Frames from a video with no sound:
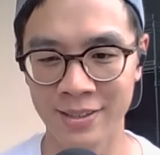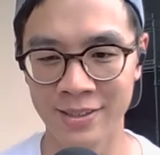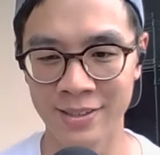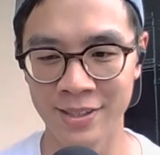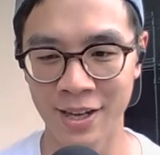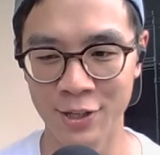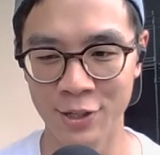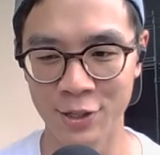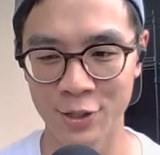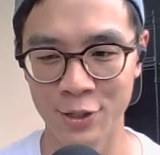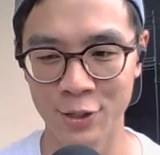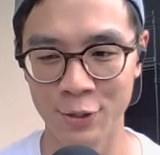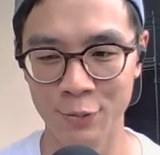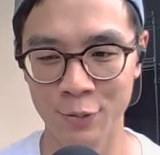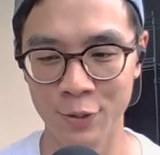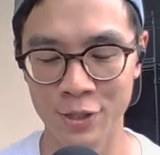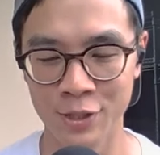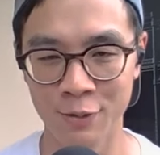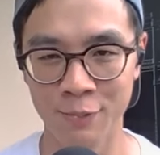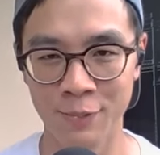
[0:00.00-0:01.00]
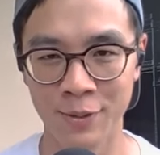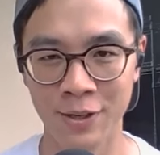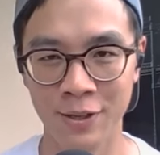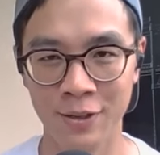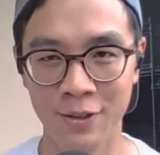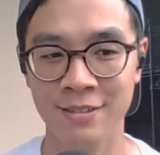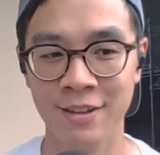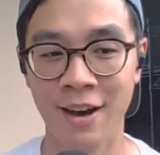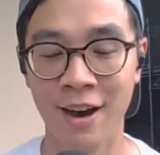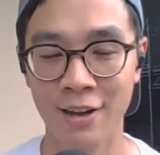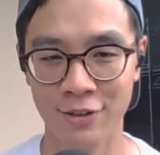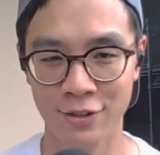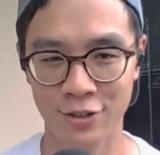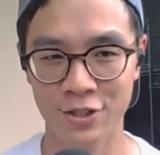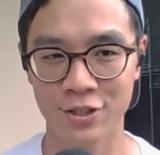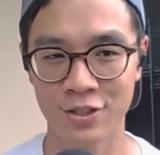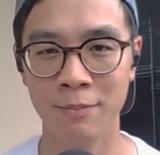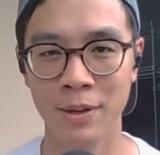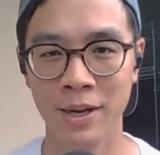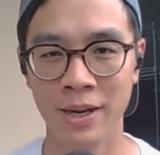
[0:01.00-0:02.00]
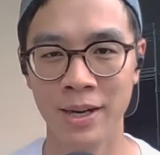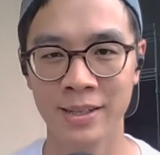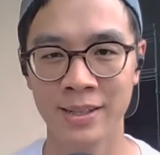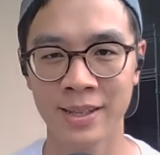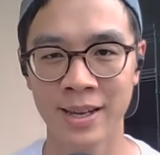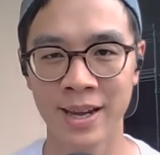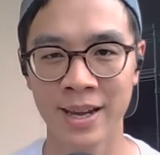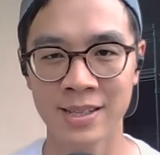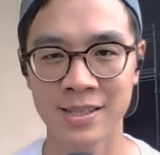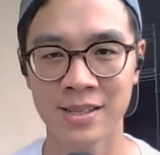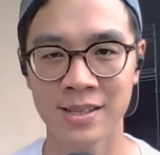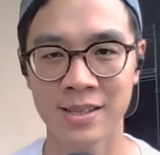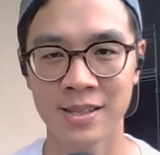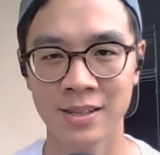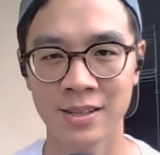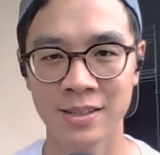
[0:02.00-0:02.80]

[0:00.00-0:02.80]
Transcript: attention was about Nudge by Cass